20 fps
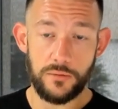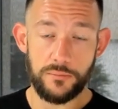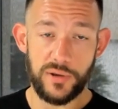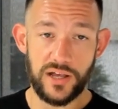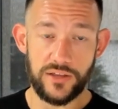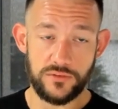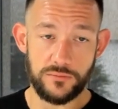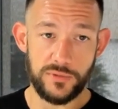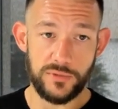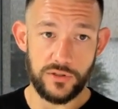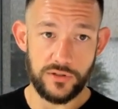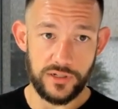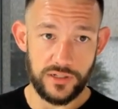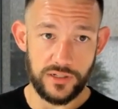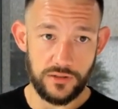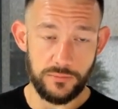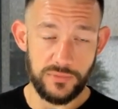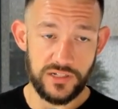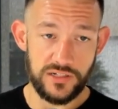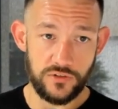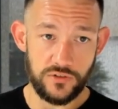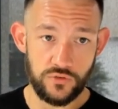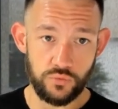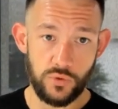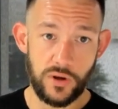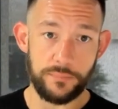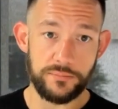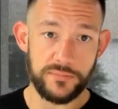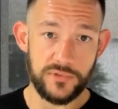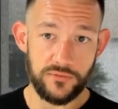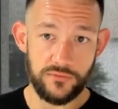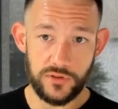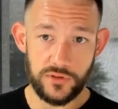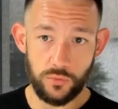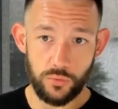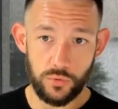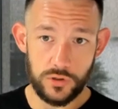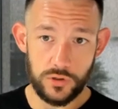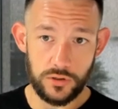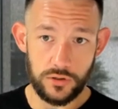possibility to be disruptive in
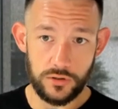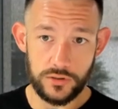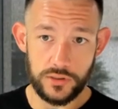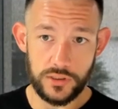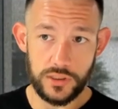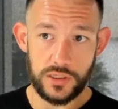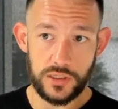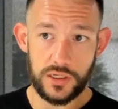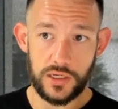the world.